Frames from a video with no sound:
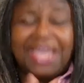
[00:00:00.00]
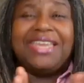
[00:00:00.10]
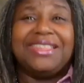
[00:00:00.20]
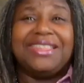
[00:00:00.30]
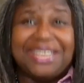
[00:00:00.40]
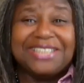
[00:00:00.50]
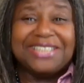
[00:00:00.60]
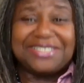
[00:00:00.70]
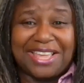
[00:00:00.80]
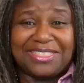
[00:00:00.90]
and he
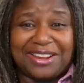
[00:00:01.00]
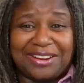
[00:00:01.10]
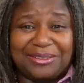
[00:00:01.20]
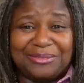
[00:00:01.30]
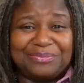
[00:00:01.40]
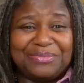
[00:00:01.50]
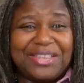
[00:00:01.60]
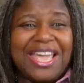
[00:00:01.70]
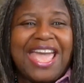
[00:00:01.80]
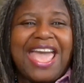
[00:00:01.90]
sat there.
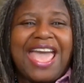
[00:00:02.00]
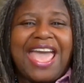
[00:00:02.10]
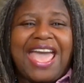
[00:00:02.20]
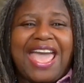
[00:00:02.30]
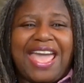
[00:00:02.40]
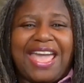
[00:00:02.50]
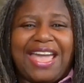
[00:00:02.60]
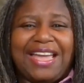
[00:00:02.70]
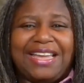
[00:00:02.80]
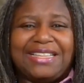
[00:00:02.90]

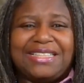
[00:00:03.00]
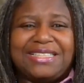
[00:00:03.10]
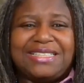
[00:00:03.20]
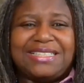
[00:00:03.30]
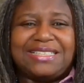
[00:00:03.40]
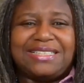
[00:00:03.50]
And